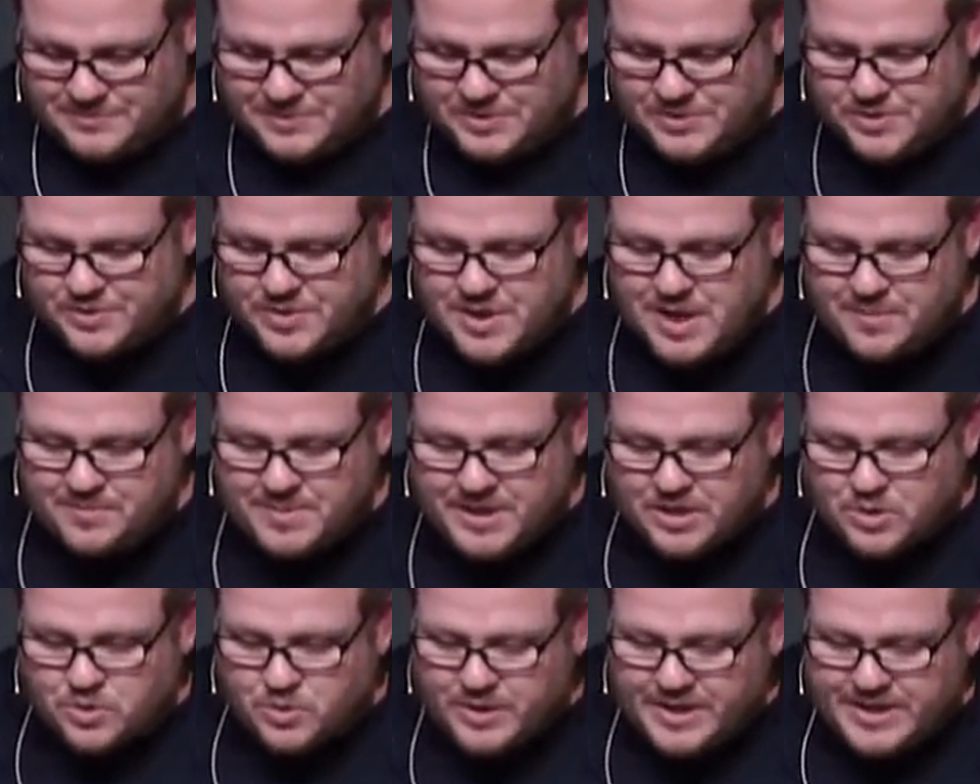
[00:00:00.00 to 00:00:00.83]
Do not be
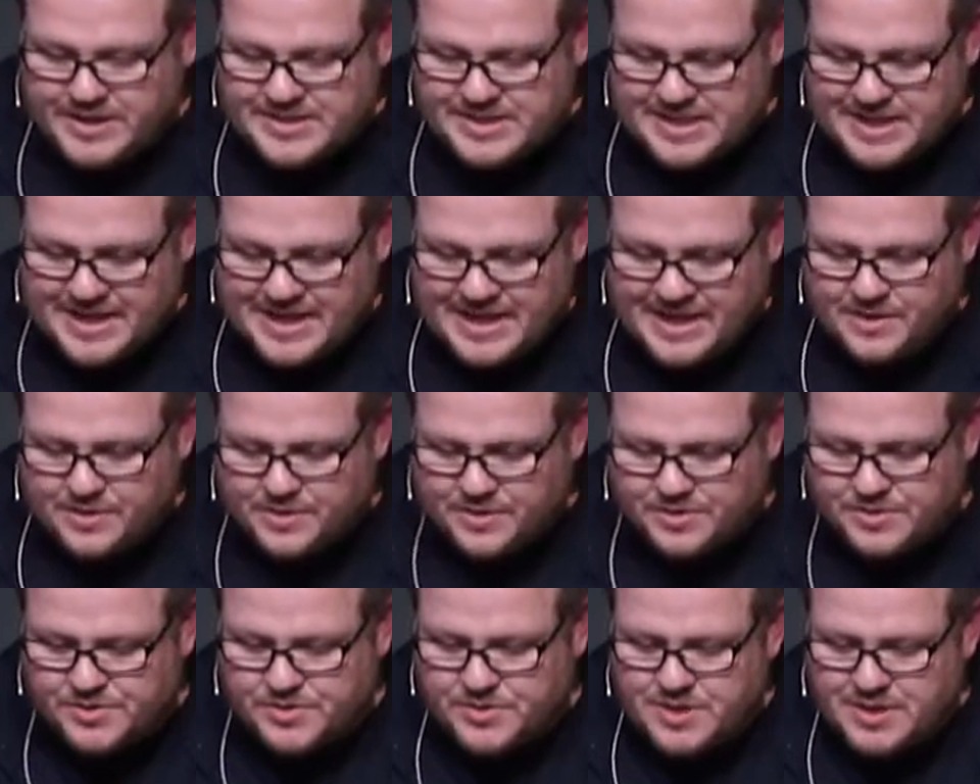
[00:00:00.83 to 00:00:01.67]
quick to anger.
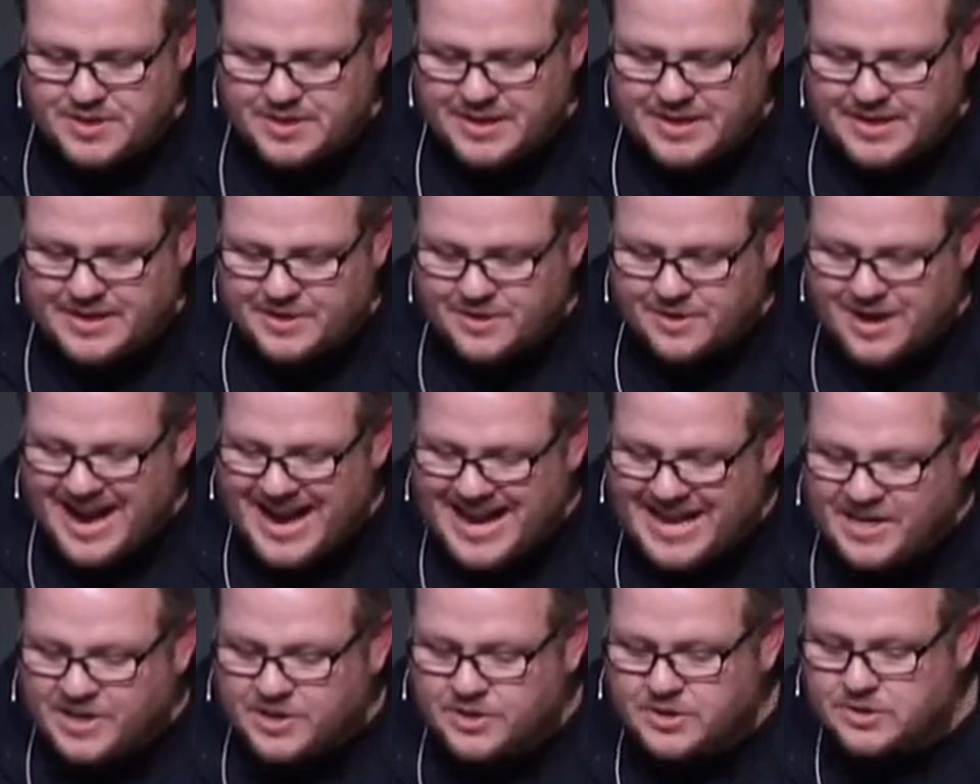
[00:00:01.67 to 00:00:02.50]
Do not let your
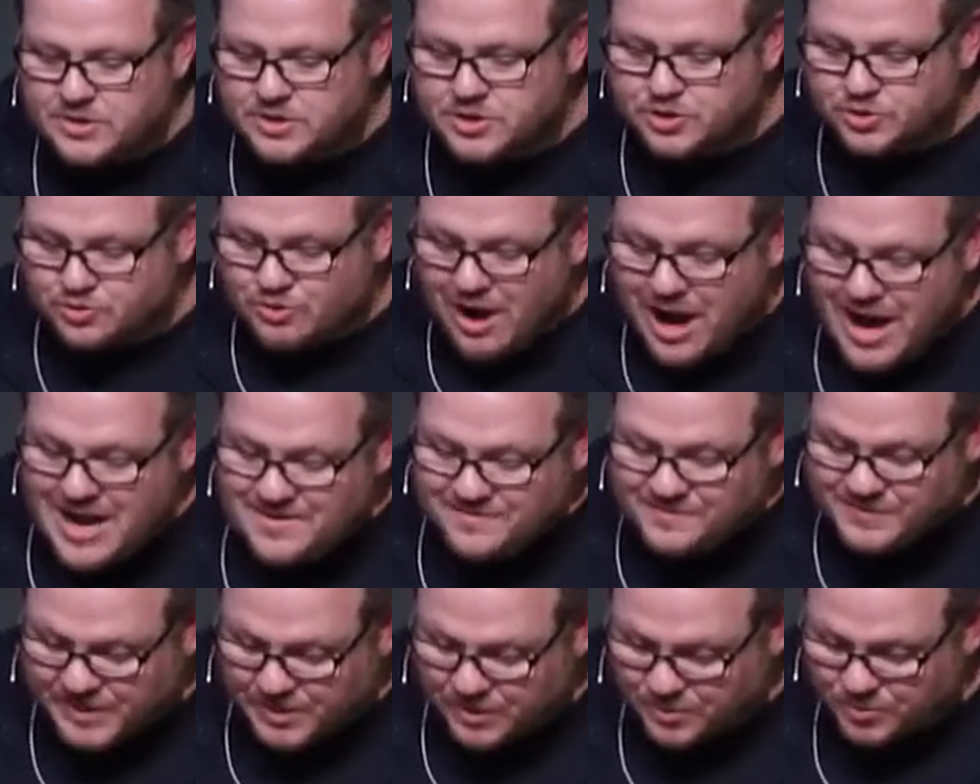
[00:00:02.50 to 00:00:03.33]
anger
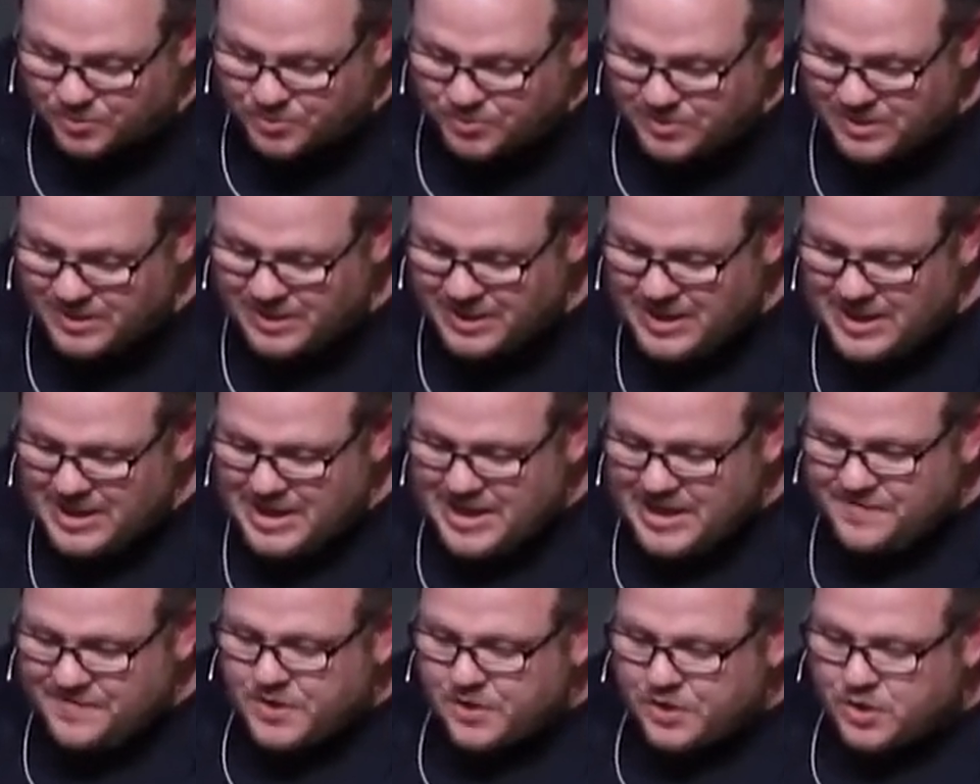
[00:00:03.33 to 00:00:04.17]
drive you.
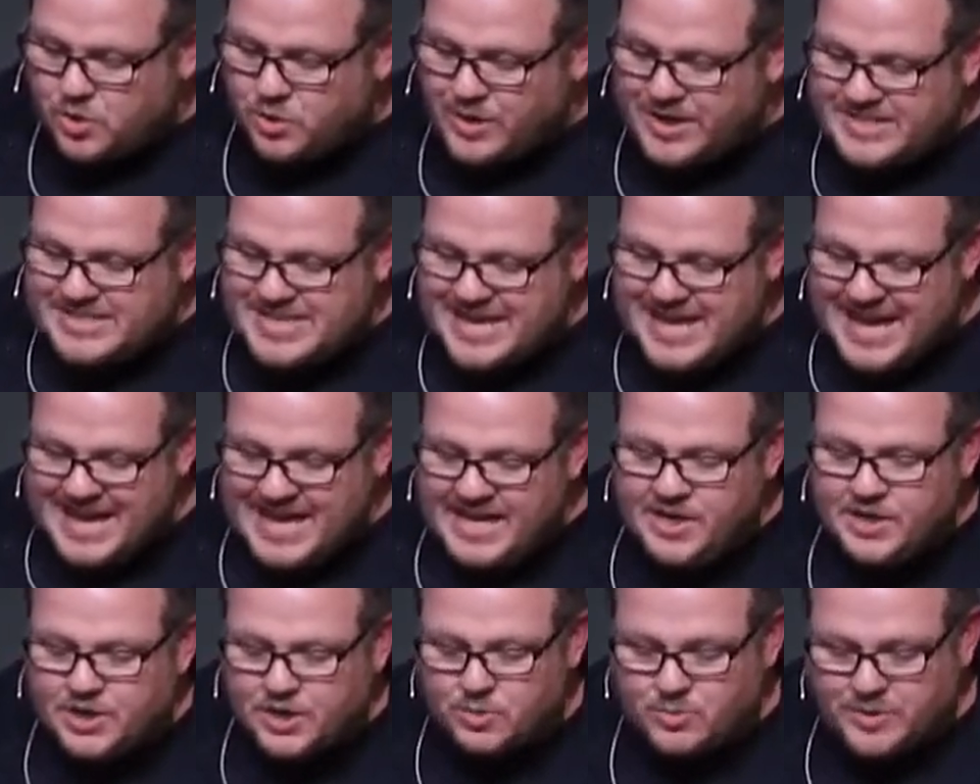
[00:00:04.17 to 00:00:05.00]
If you're quick to
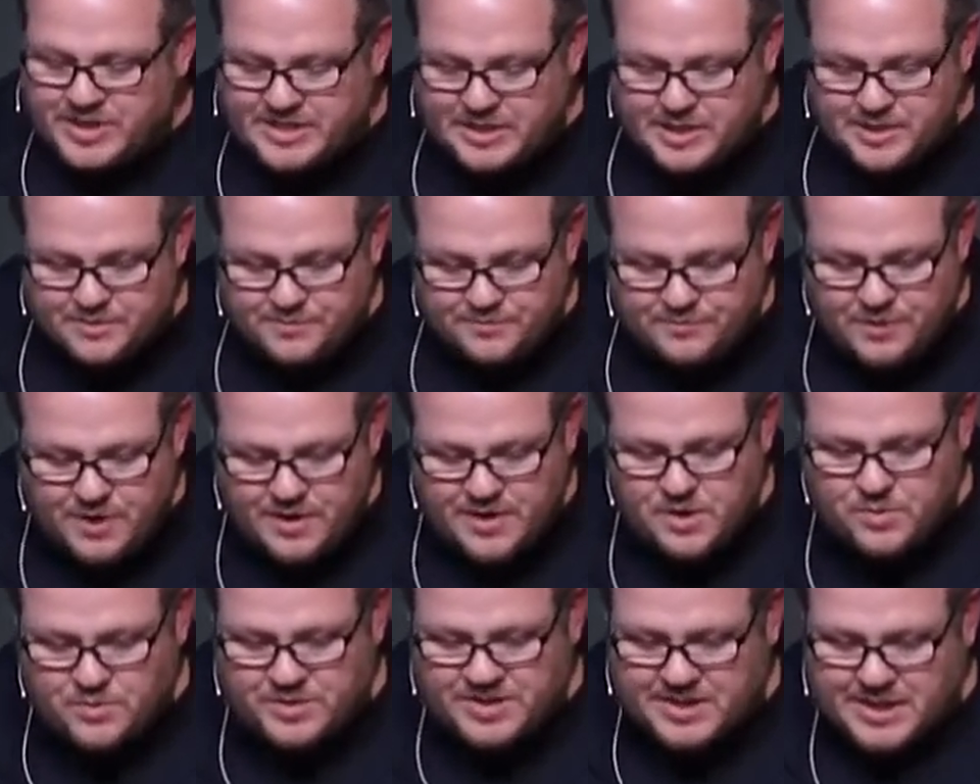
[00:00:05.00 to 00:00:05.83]
anger when
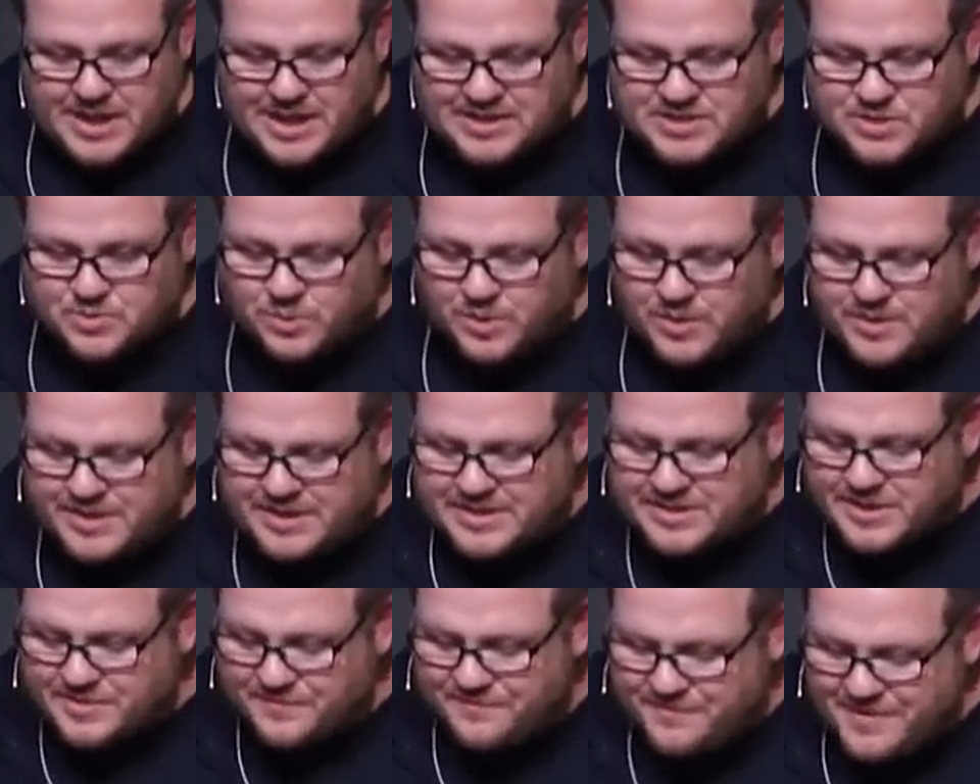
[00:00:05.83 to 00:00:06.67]
confronted with God's word,
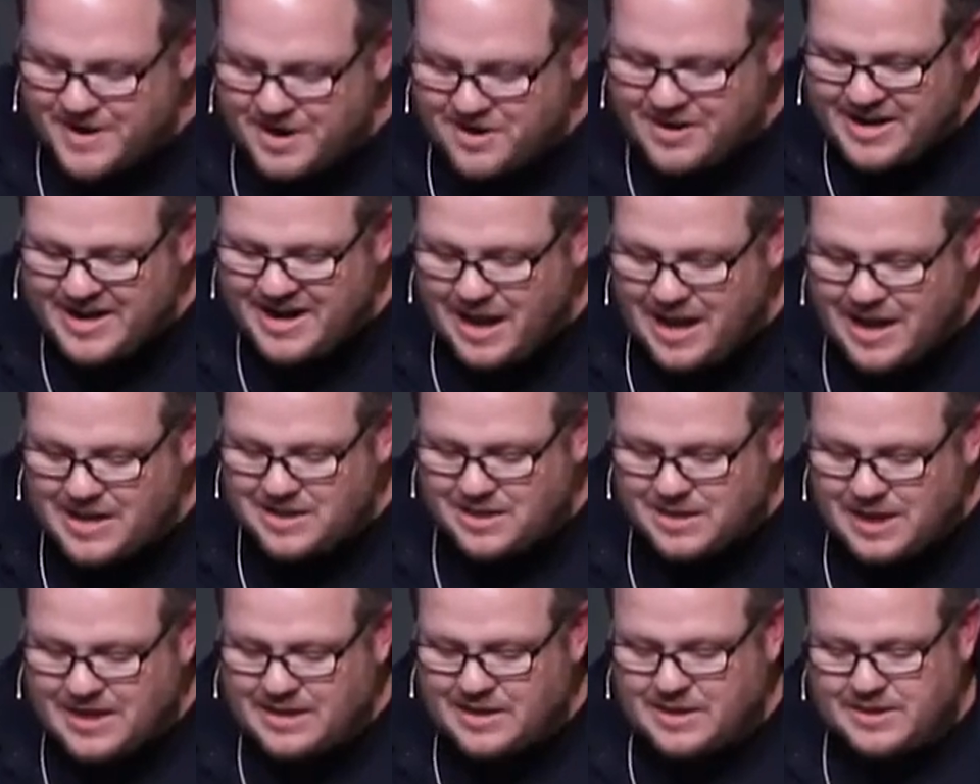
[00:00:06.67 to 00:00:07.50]
there's a very high
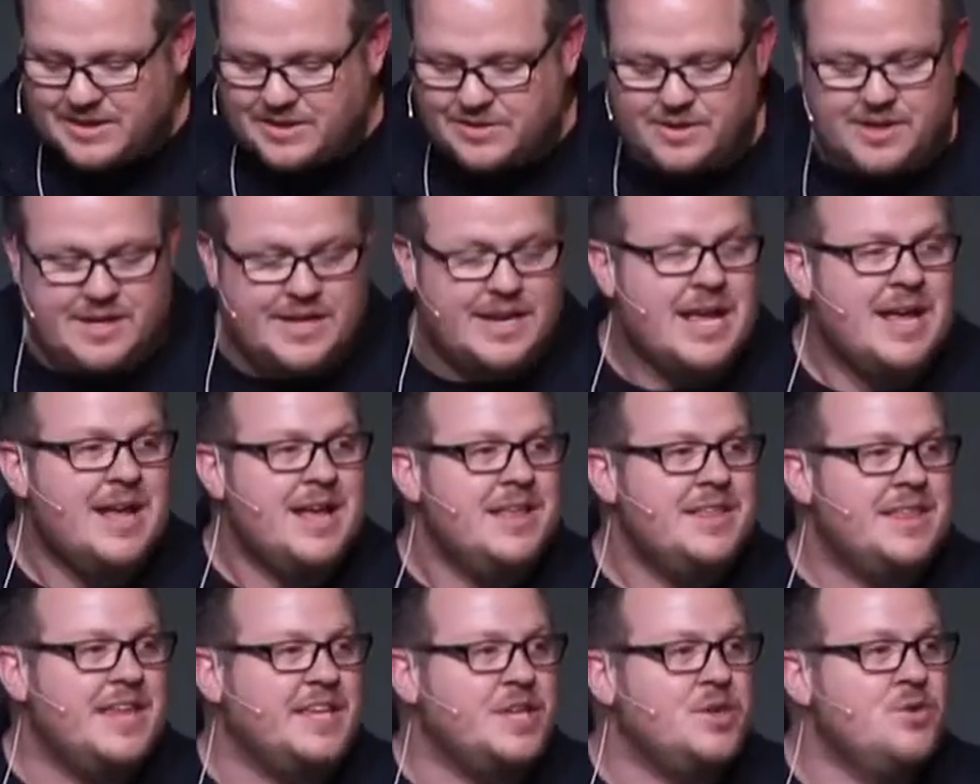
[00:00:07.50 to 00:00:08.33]
likelihood
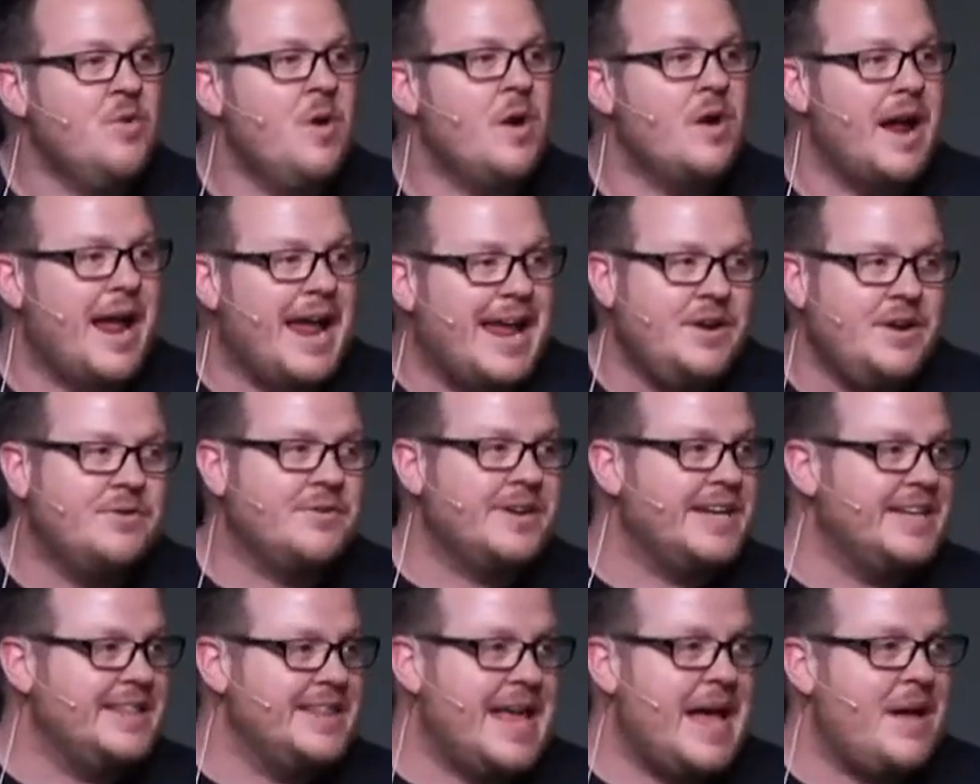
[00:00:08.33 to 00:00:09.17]
that you are
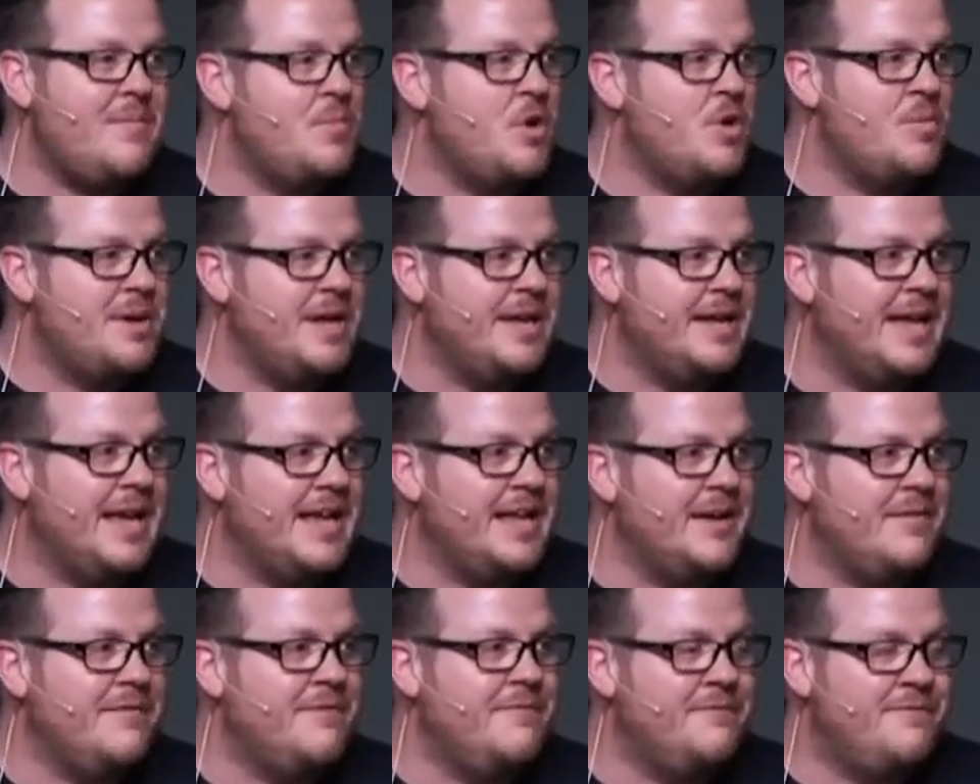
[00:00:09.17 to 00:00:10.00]
angry in that moment
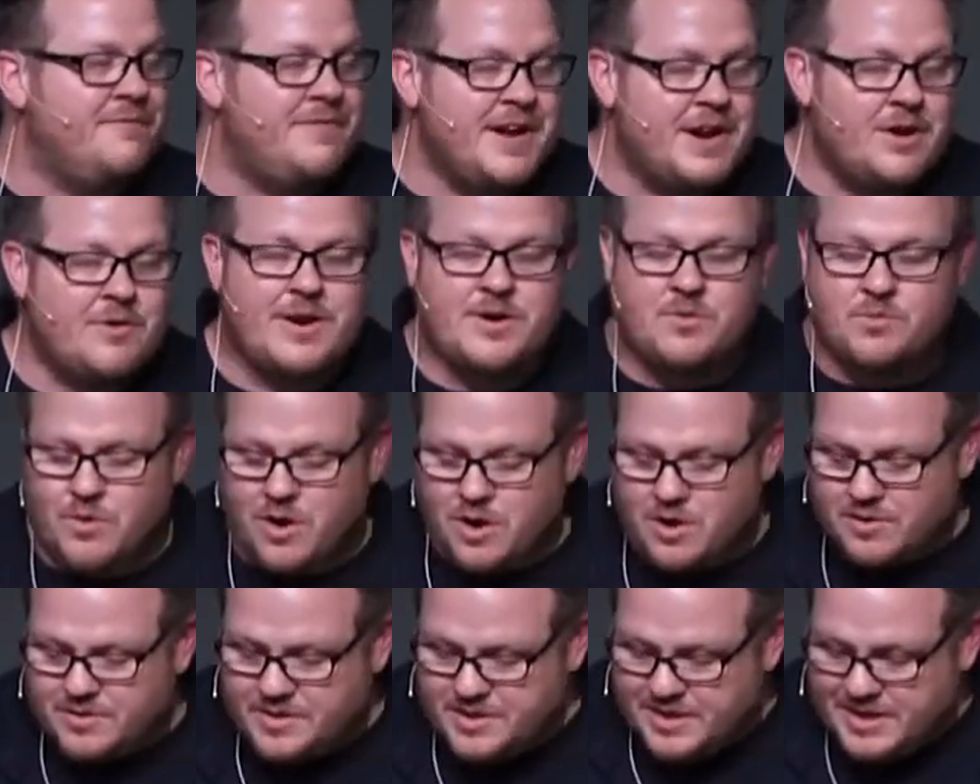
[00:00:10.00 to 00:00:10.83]
at a very
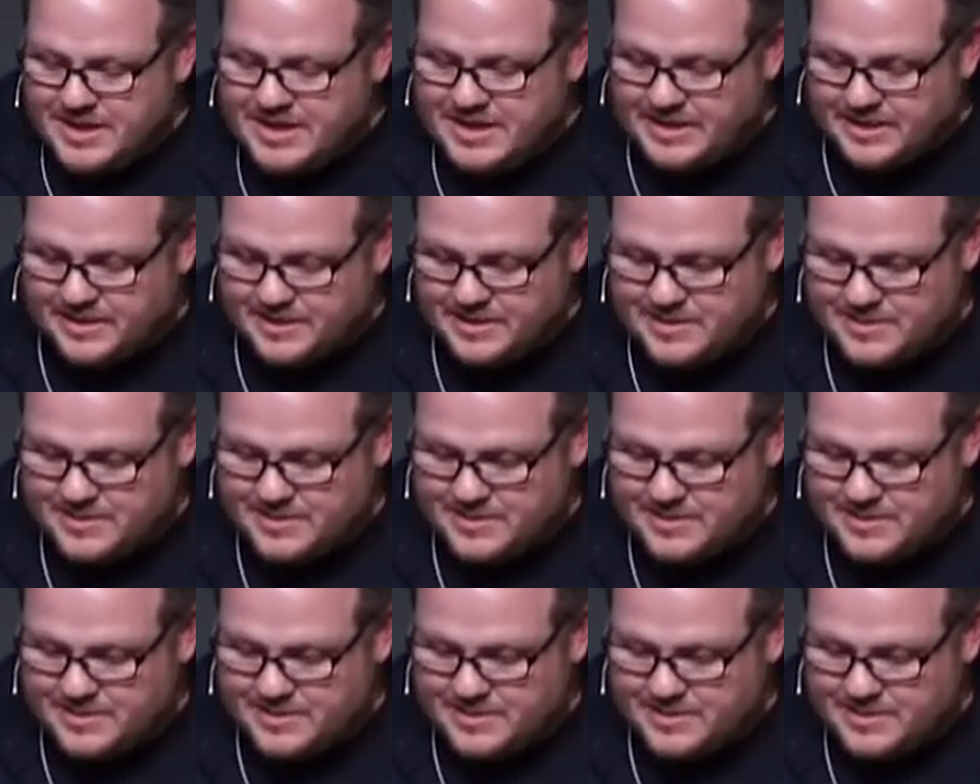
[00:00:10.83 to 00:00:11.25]
wrong thing.